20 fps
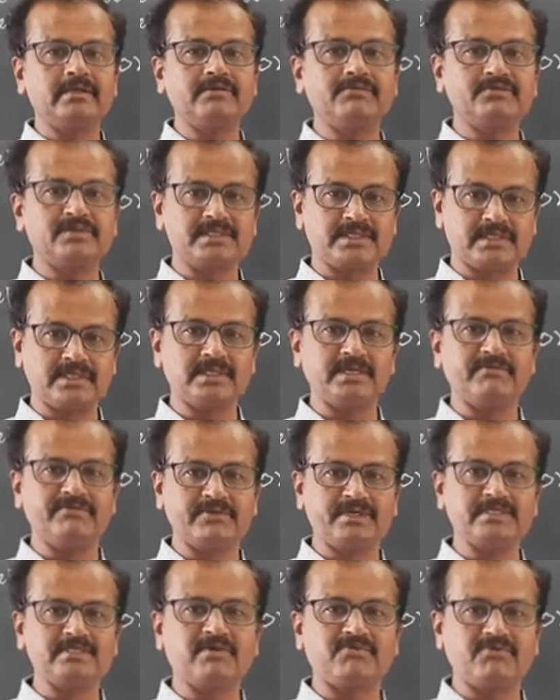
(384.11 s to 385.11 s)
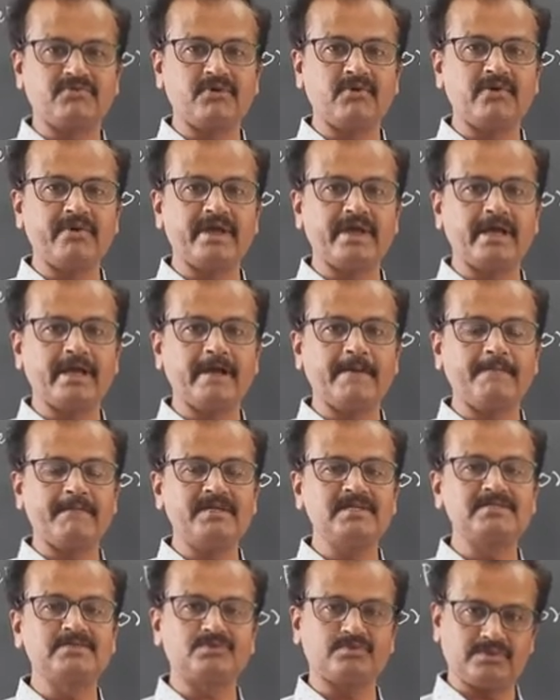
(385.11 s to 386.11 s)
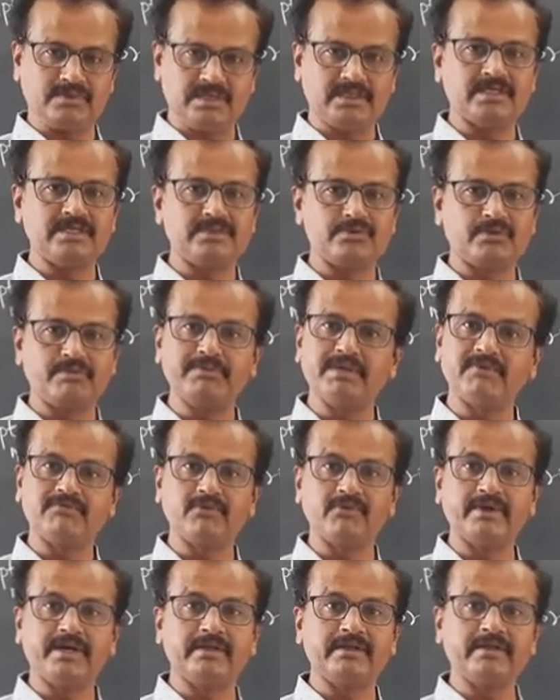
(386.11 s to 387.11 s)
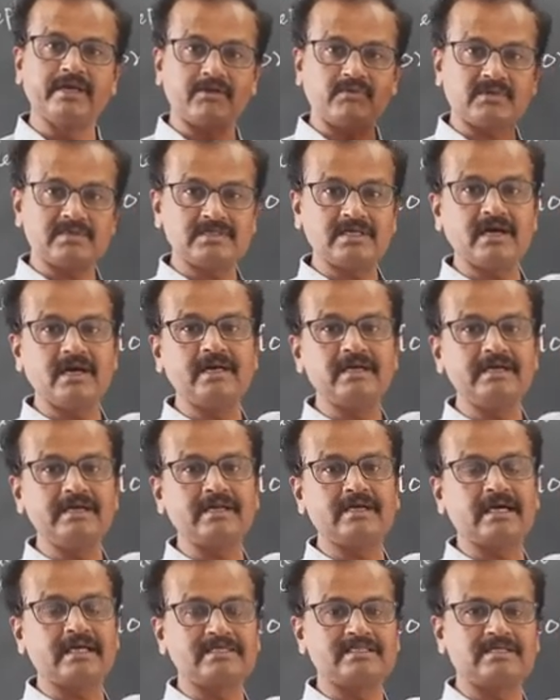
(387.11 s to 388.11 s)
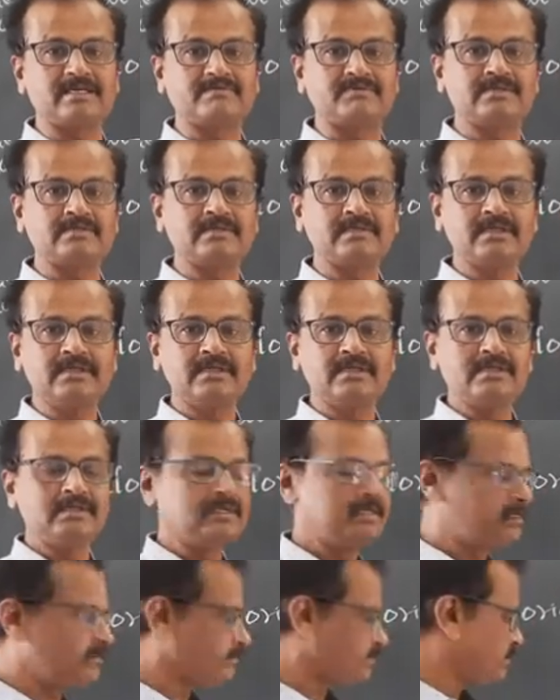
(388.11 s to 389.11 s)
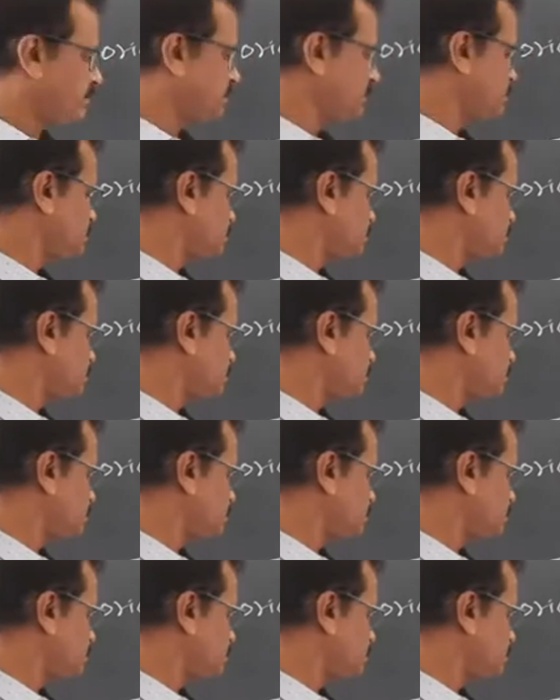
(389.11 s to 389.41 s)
If it is a flowing, means it should be a fluid. That was the earlier concept. Means